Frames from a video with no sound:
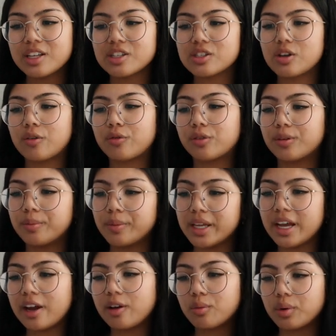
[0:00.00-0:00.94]
So for
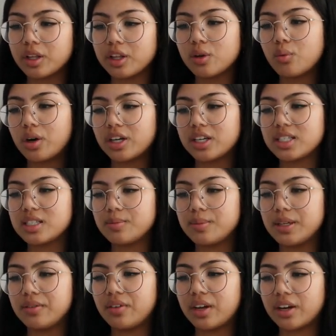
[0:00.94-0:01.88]
me, I really wanted to
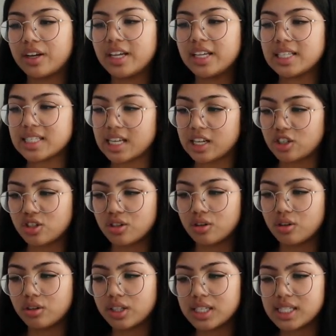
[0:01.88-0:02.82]
be very
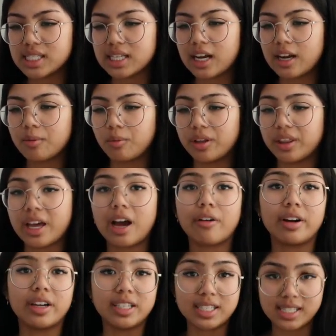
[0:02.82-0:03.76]
intentional this time with how
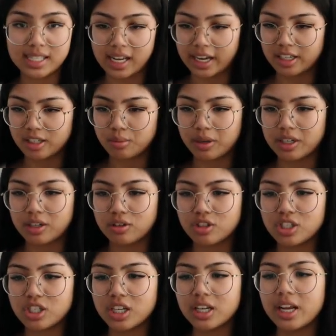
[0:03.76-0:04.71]
I designed my
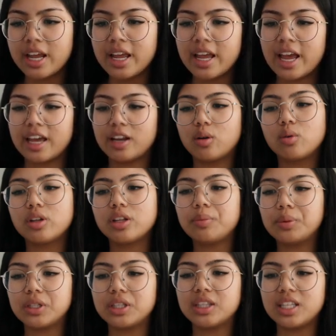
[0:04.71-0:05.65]
Notion and only
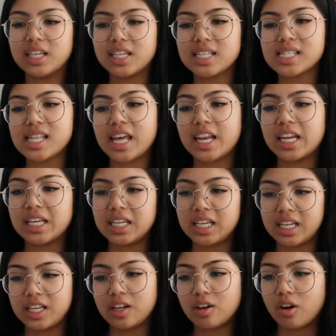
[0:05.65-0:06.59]
put things that I
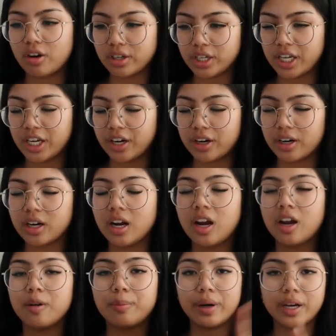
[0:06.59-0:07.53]
needed on here.
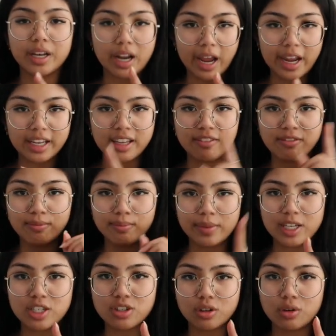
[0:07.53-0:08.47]
But I give
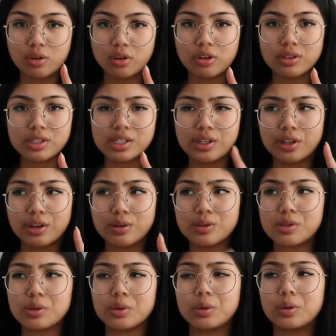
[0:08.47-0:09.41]
major kudos to
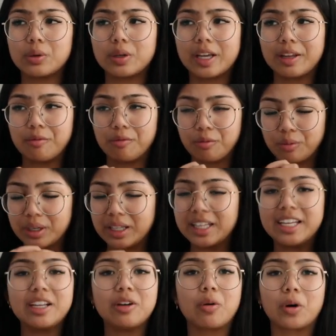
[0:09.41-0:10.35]
those who can
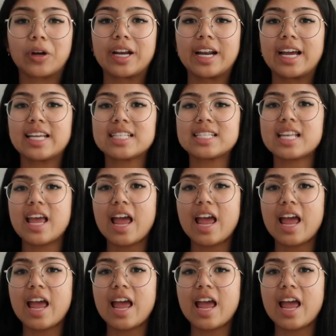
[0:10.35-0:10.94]
really organize